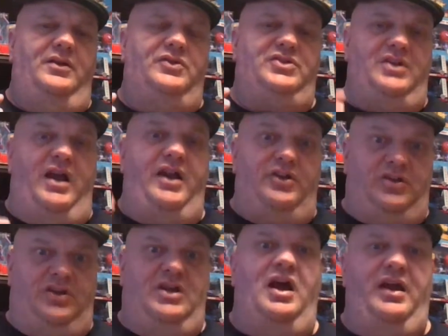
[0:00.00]

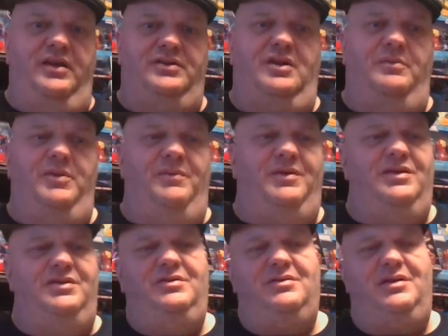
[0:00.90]
Snyder's cut is going to be
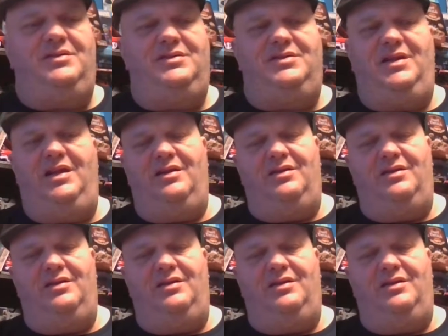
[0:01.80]
because you can see